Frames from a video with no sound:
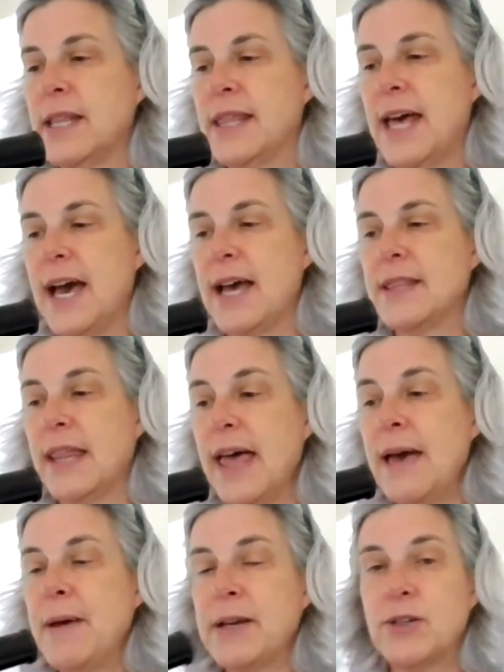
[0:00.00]
the
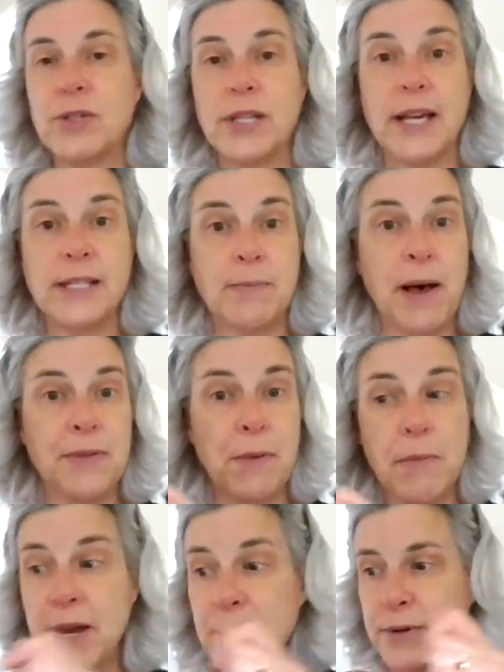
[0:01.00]
lab exercise about the
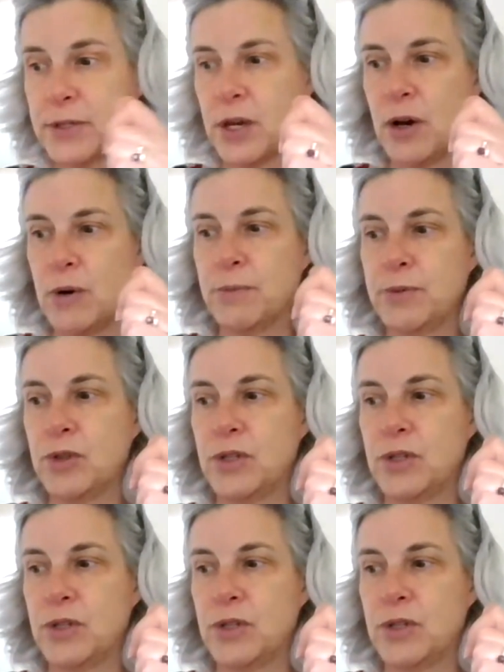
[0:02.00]
microscope